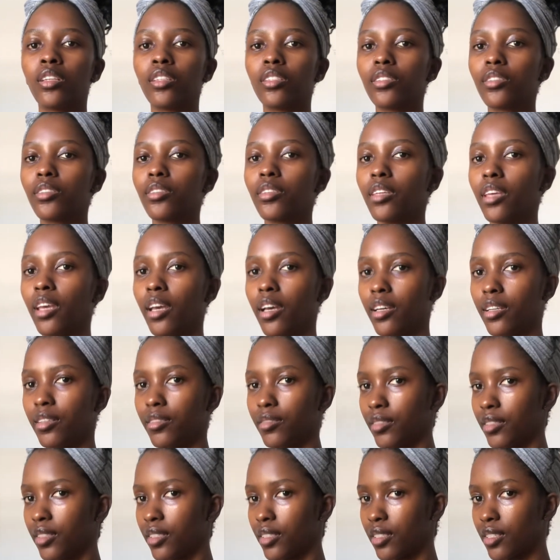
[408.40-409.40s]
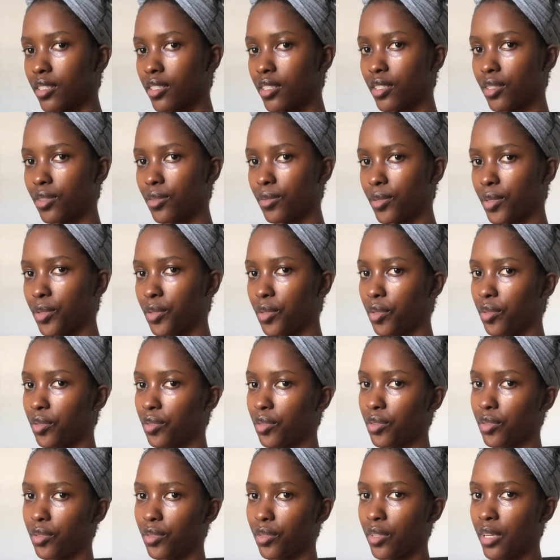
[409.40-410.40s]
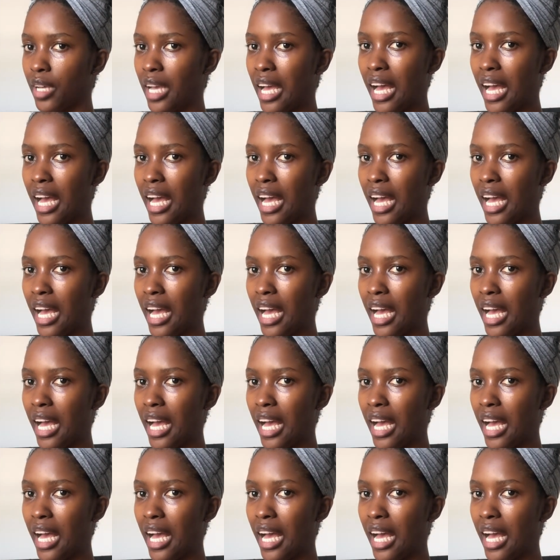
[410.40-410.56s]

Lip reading: So yeah, there's this one also.